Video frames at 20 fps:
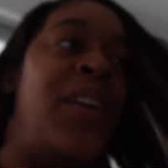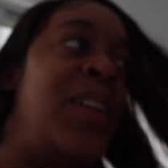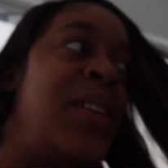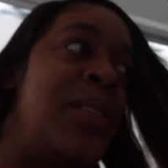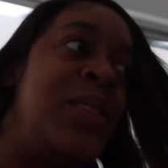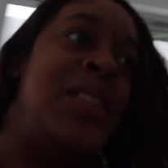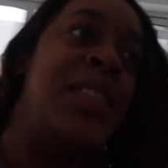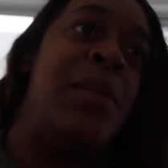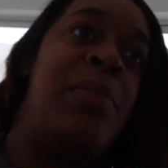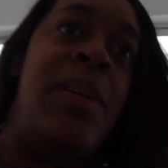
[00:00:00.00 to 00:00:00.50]
a little
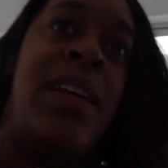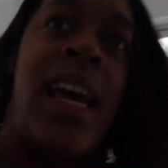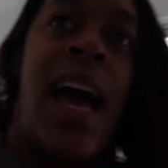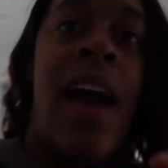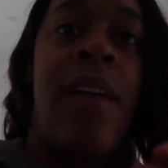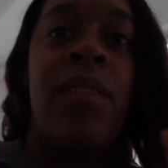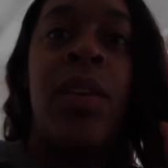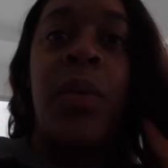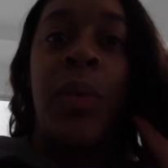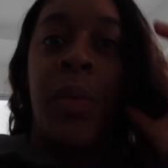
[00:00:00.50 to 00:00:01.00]
sneak peek. I
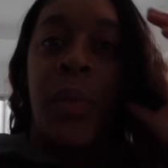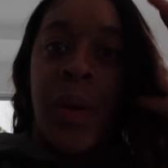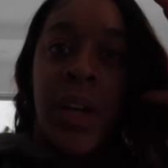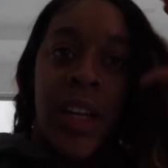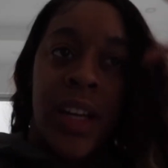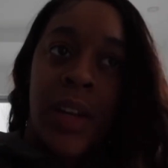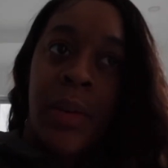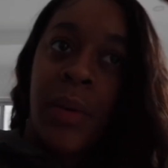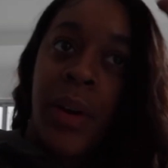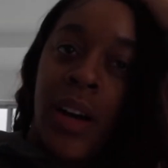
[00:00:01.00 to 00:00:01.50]
haven't went
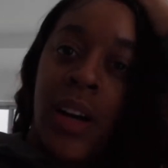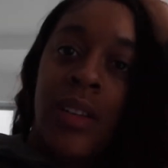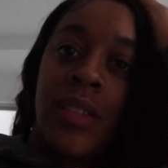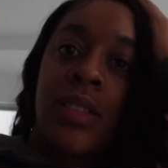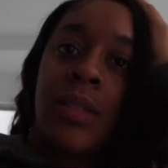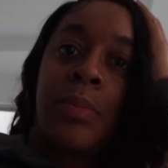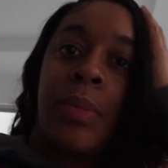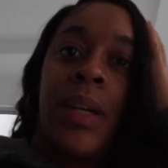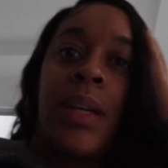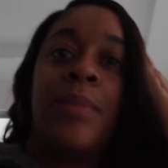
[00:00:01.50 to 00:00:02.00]
anywhere else,
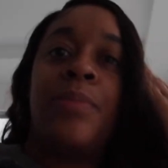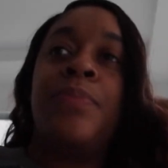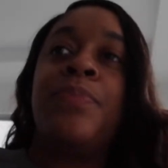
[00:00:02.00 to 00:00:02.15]
but.